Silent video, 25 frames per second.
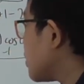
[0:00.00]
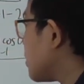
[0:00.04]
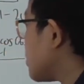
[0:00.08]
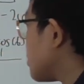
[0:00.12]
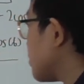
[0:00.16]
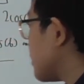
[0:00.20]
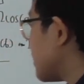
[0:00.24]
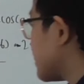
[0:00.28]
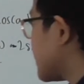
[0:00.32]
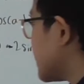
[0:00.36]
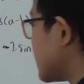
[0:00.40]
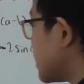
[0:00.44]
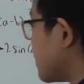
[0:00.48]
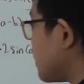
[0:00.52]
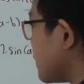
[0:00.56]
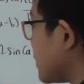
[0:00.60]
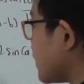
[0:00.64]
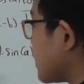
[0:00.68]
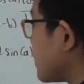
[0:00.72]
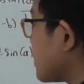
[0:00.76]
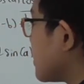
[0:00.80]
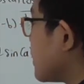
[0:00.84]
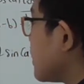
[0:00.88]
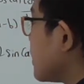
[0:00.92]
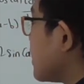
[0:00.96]
So it's gonna
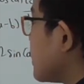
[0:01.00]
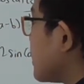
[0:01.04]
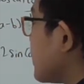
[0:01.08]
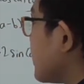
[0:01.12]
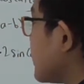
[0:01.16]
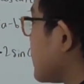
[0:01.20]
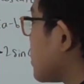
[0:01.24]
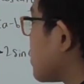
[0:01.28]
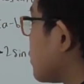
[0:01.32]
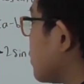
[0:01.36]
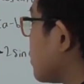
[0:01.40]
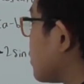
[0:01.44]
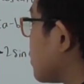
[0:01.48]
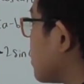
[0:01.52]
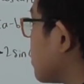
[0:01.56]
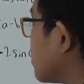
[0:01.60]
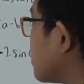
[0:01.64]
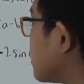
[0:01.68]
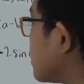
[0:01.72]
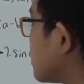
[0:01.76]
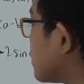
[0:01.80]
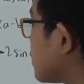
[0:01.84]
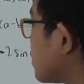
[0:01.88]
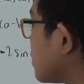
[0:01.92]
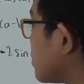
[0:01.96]
be equal
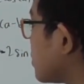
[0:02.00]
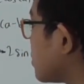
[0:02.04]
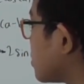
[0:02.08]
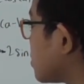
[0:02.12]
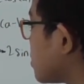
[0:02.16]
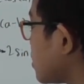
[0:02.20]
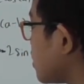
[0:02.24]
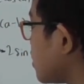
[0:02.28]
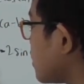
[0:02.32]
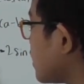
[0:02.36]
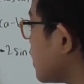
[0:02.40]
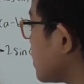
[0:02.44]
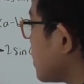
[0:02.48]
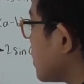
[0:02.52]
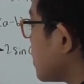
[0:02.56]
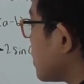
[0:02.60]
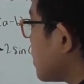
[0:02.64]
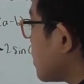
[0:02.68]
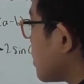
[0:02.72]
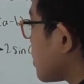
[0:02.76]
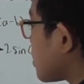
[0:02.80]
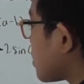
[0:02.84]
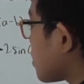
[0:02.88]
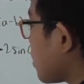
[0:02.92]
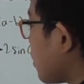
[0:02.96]
to 2
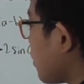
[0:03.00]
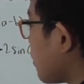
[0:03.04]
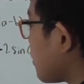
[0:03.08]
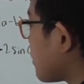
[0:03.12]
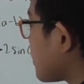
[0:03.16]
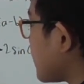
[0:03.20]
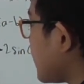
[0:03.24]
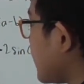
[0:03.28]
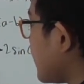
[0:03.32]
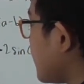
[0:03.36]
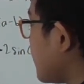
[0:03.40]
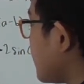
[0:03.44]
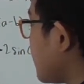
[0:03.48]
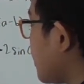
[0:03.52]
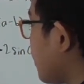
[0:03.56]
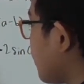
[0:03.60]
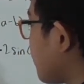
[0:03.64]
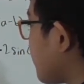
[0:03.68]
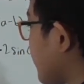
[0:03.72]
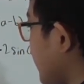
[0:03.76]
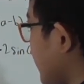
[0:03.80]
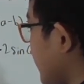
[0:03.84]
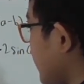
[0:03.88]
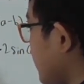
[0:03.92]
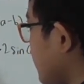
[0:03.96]
cosine
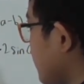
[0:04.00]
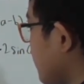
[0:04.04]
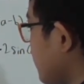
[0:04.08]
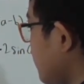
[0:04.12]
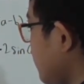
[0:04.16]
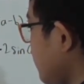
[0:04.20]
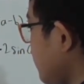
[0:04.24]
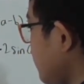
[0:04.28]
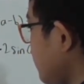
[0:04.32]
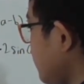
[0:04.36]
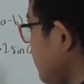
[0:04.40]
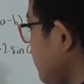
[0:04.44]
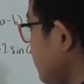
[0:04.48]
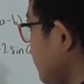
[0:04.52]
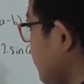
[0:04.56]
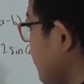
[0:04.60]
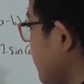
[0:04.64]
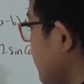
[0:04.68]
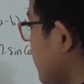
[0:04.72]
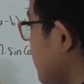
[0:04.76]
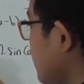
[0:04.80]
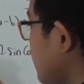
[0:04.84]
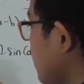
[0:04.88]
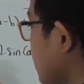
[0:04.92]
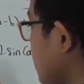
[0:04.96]
of A
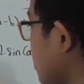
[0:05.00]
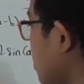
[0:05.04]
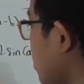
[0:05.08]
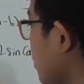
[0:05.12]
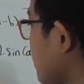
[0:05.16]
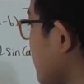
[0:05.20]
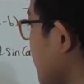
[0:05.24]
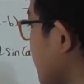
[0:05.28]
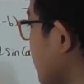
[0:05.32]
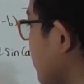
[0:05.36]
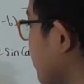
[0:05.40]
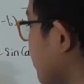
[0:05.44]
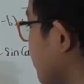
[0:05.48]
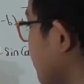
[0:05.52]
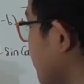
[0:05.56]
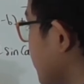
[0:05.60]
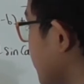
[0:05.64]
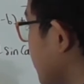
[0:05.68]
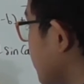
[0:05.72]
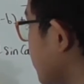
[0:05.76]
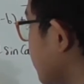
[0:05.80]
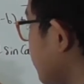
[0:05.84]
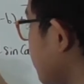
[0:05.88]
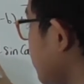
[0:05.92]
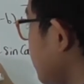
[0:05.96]
cosine of
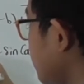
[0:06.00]
B